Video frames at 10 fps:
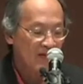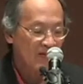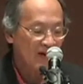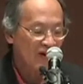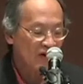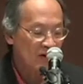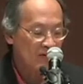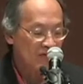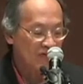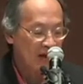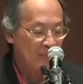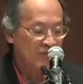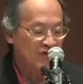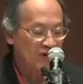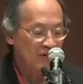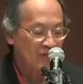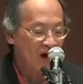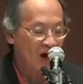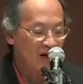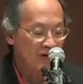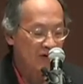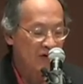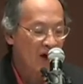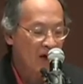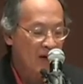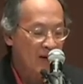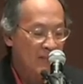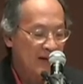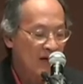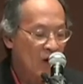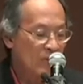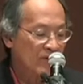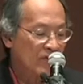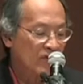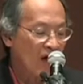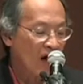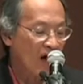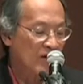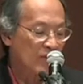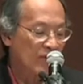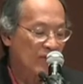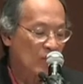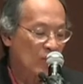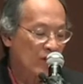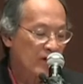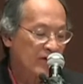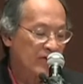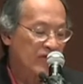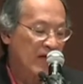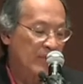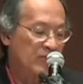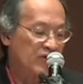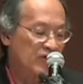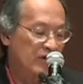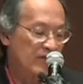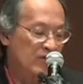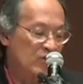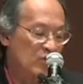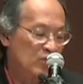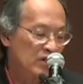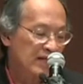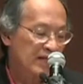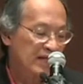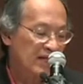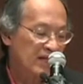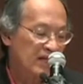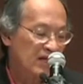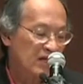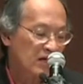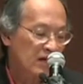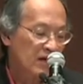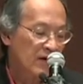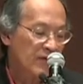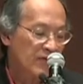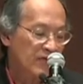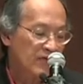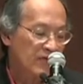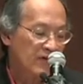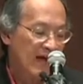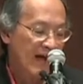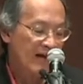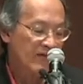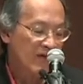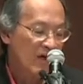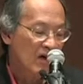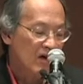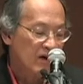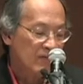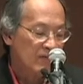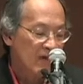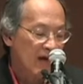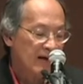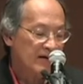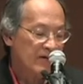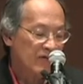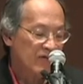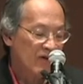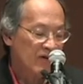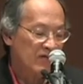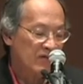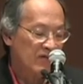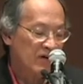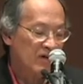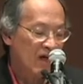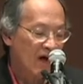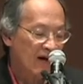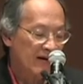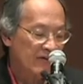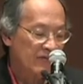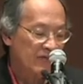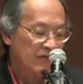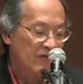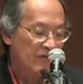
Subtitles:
Their conception of honor may coincide with your conception of cruelty. The slant of light as sun declines